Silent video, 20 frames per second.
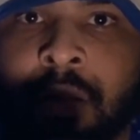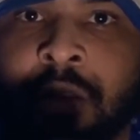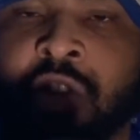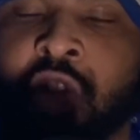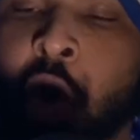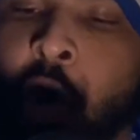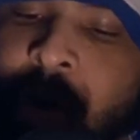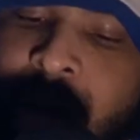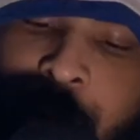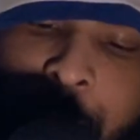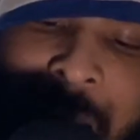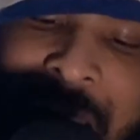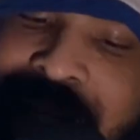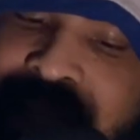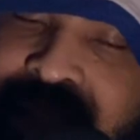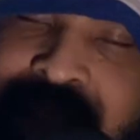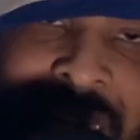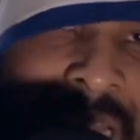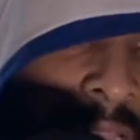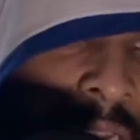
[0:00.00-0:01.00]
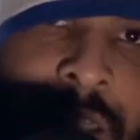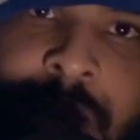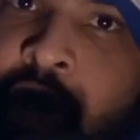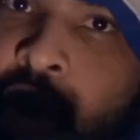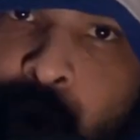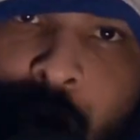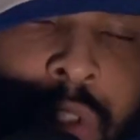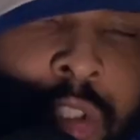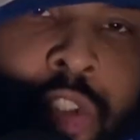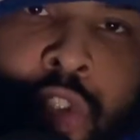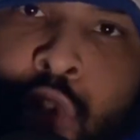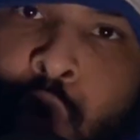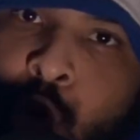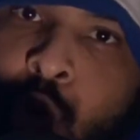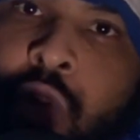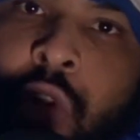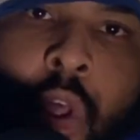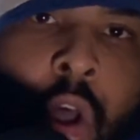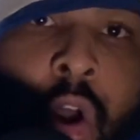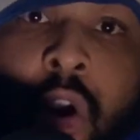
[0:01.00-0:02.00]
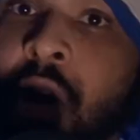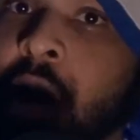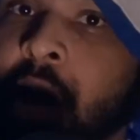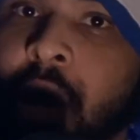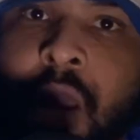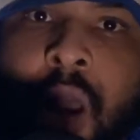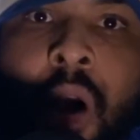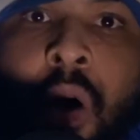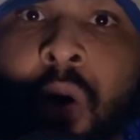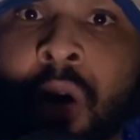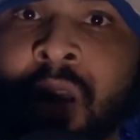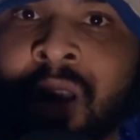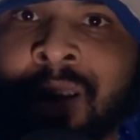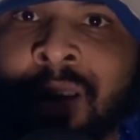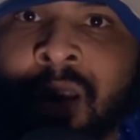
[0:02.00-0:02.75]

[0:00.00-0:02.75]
Tony Montana told us too long ago.